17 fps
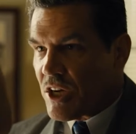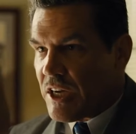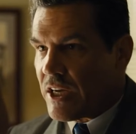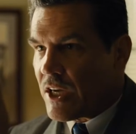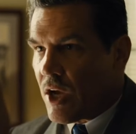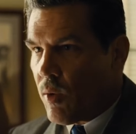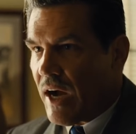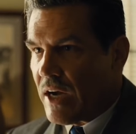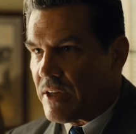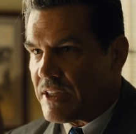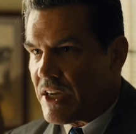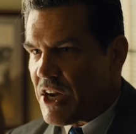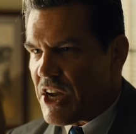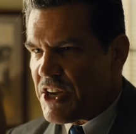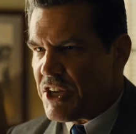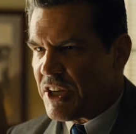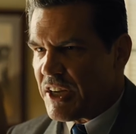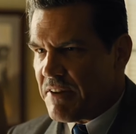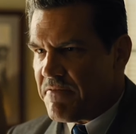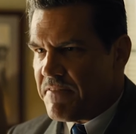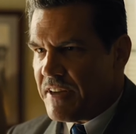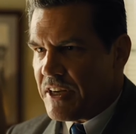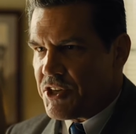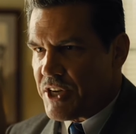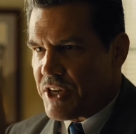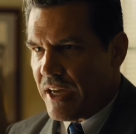You're gonna go out there and you're gonna
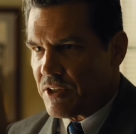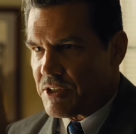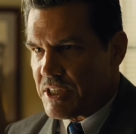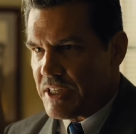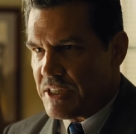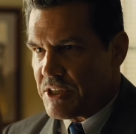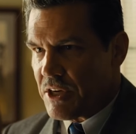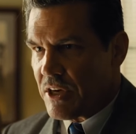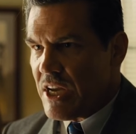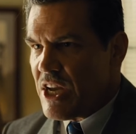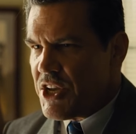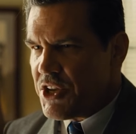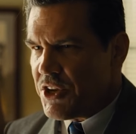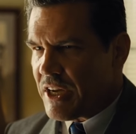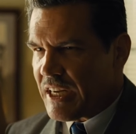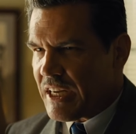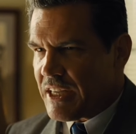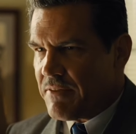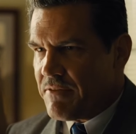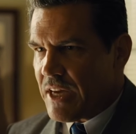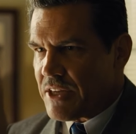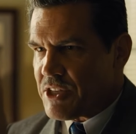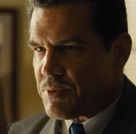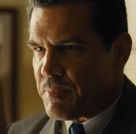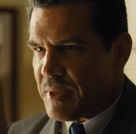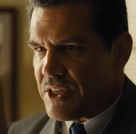finish Hail Caesar. You're gonna give
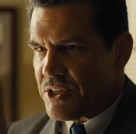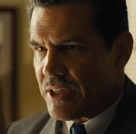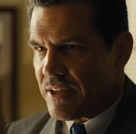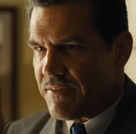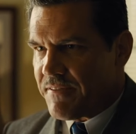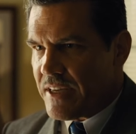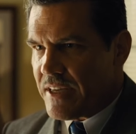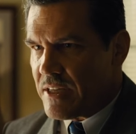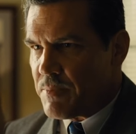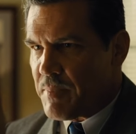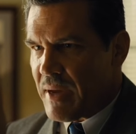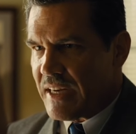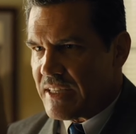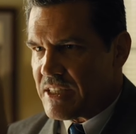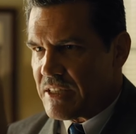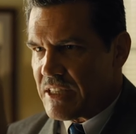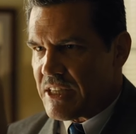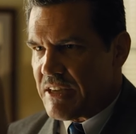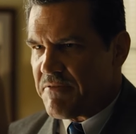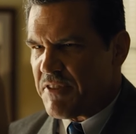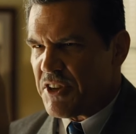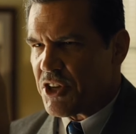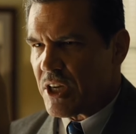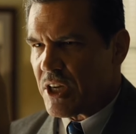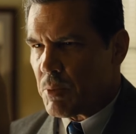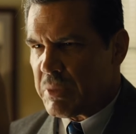that speech to the feet of the penitent thief
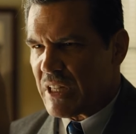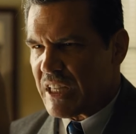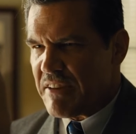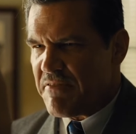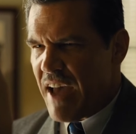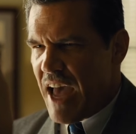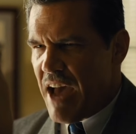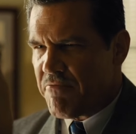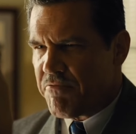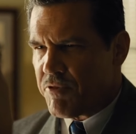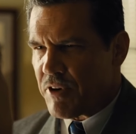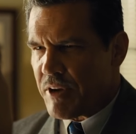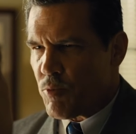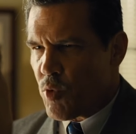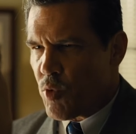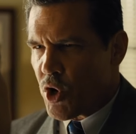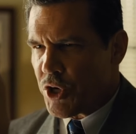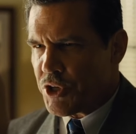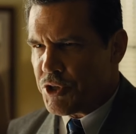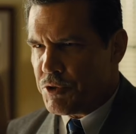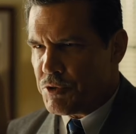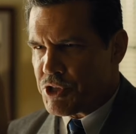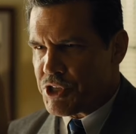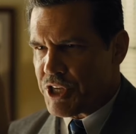and you're gonna believe every word you